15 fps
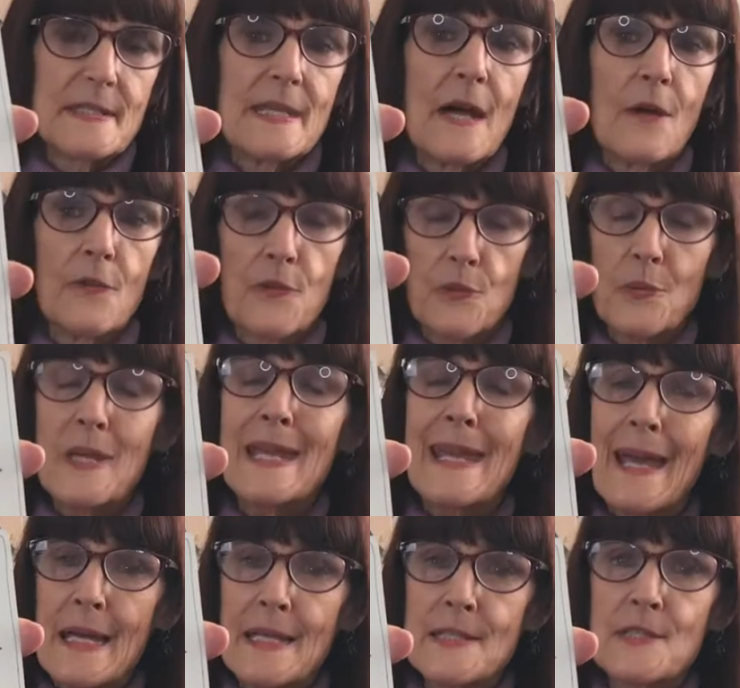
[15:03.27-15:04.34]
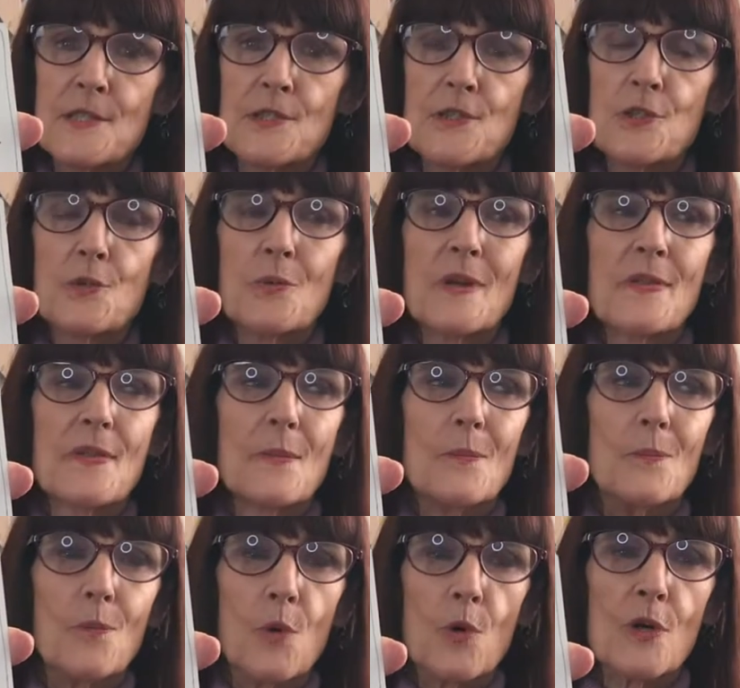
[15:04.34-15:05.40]
Now, 3 has to do with
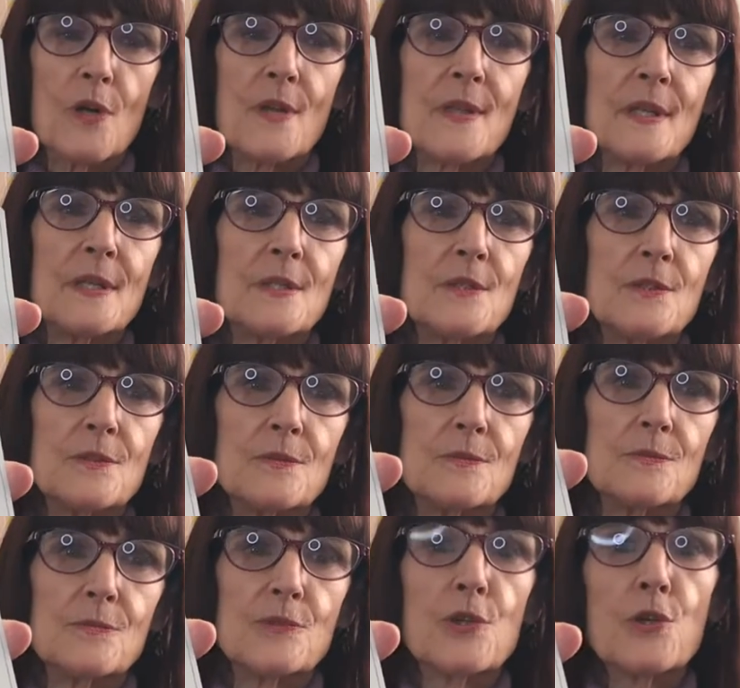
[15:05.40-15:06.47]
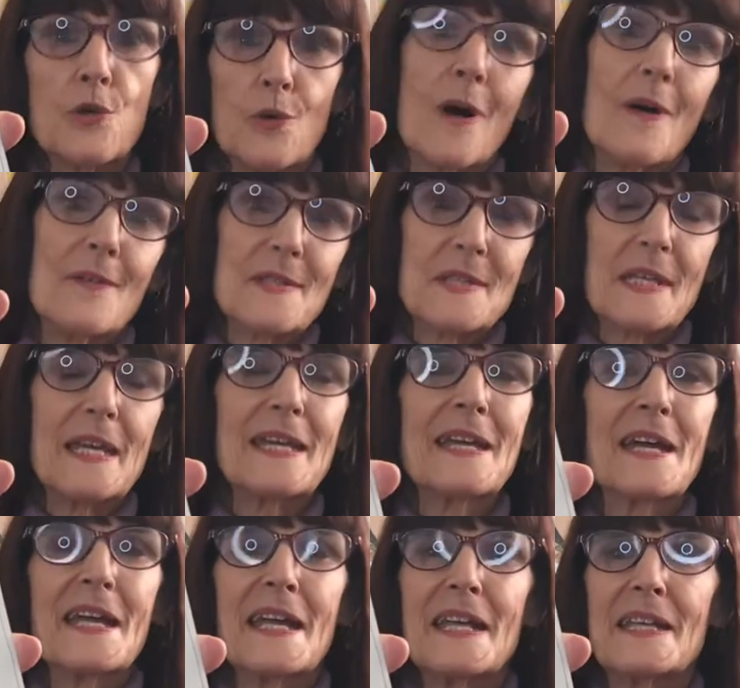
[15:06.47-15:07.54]
more than 2, obviously.
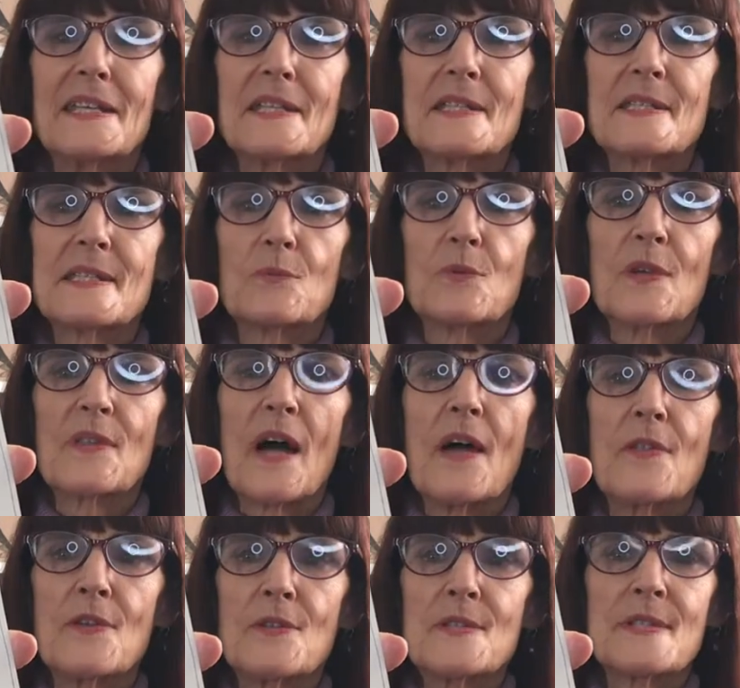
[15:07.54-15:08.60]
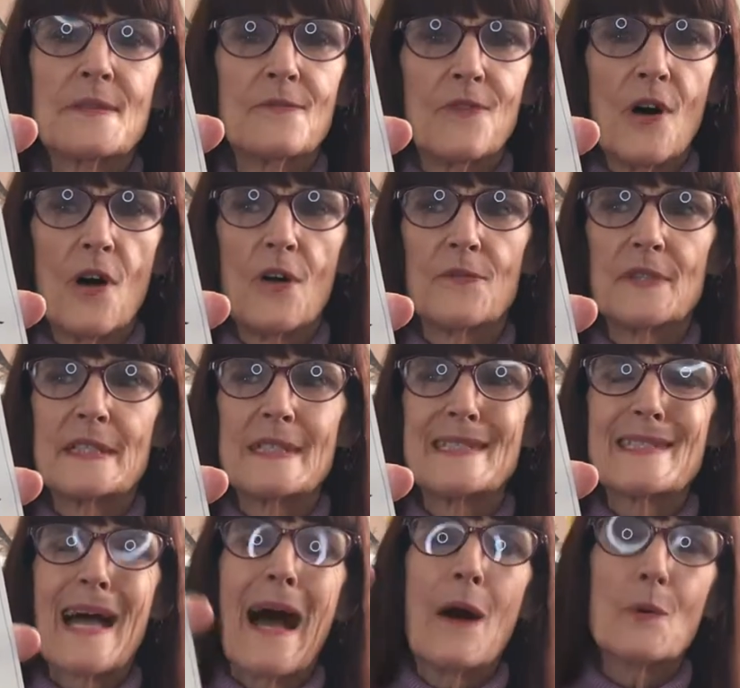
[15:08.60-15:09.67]
It is with others involved. It
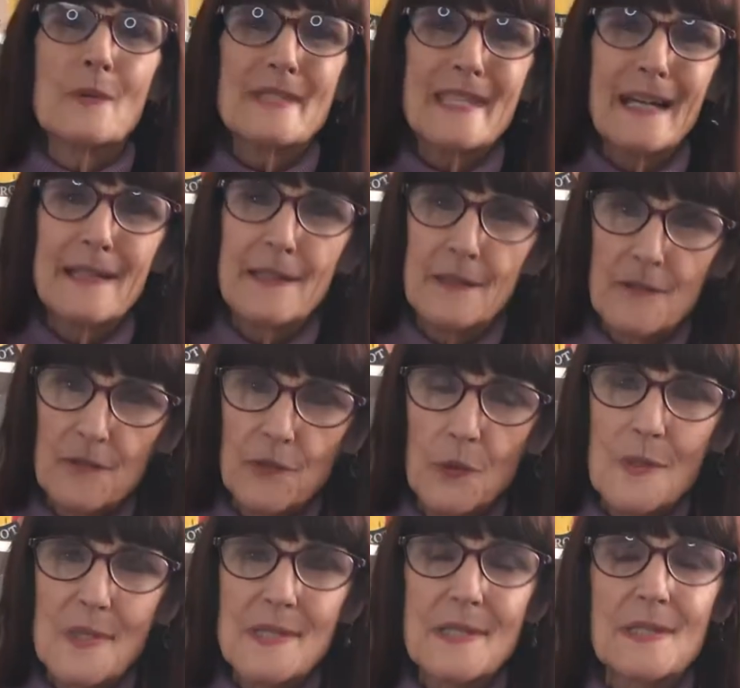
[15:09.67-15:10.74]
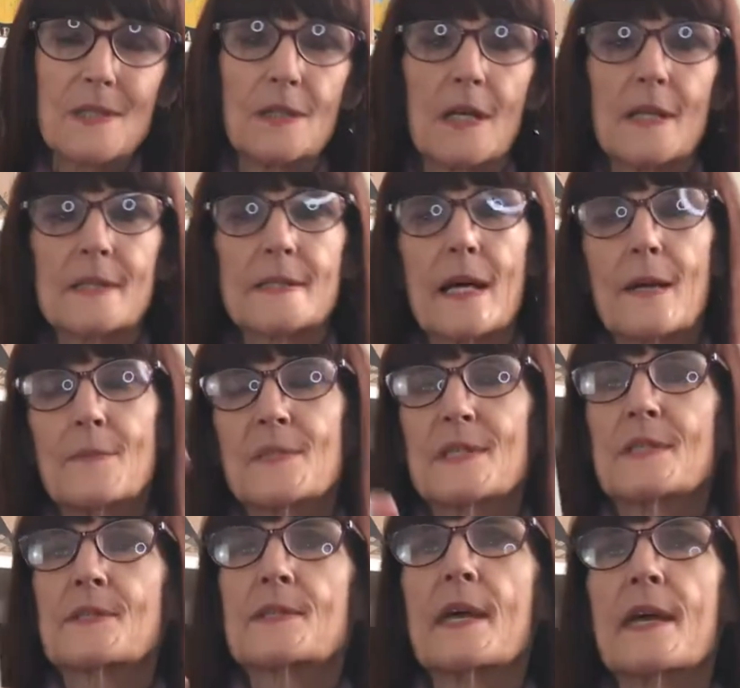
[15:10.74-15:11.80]
is outside influences a lot of times.
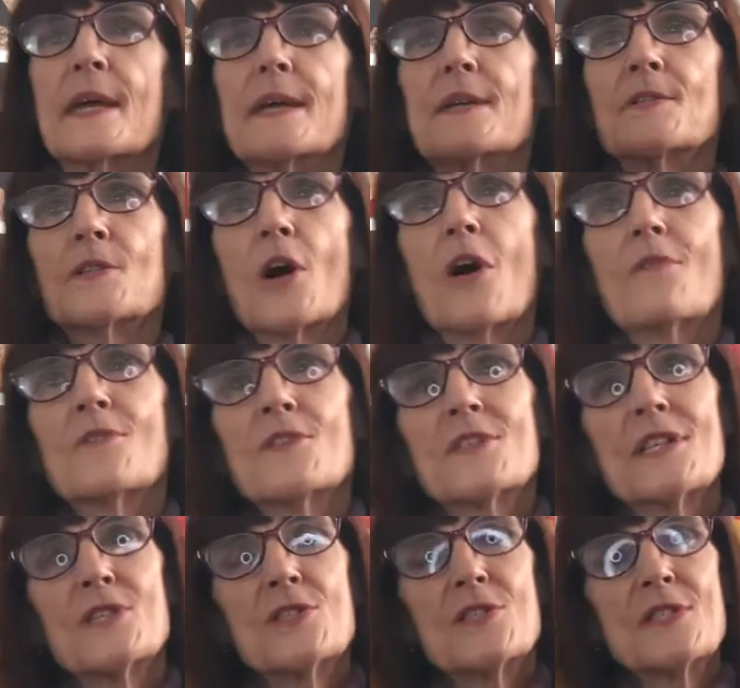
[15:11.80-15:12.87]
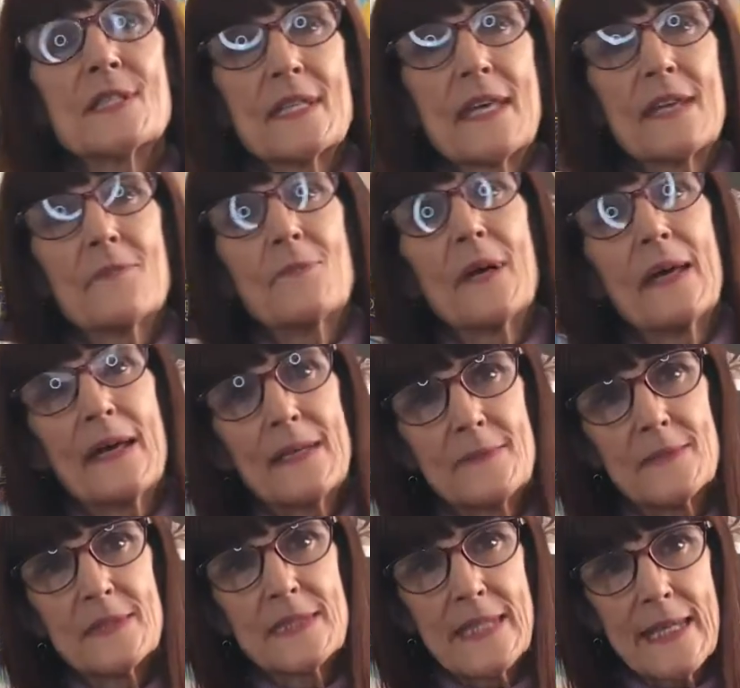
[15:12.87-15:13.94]
It's conversations that have had
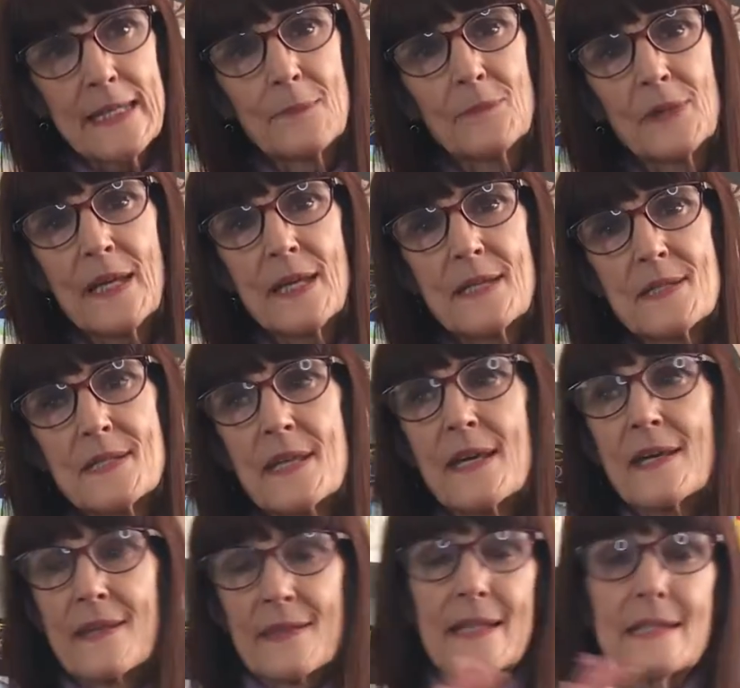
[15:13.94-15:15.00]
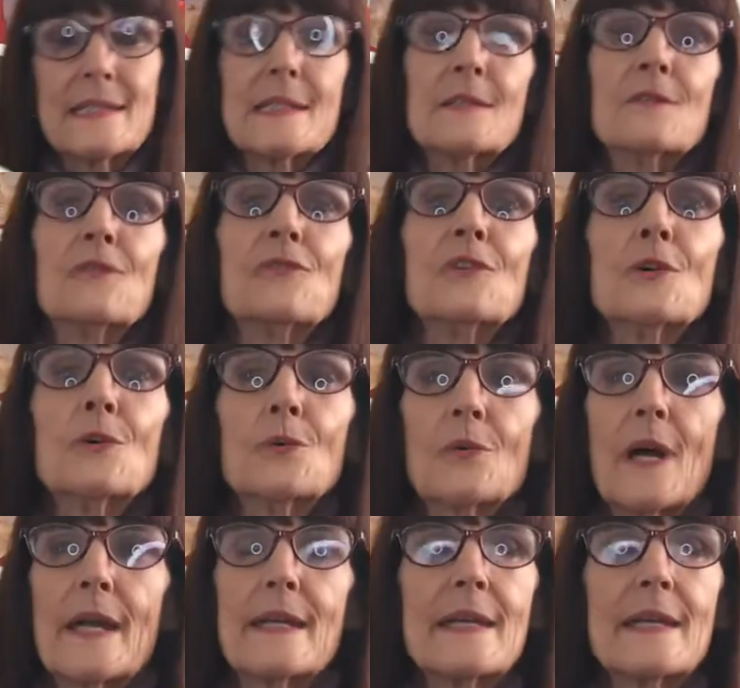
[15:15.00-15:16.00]
taken place that didn't feel right.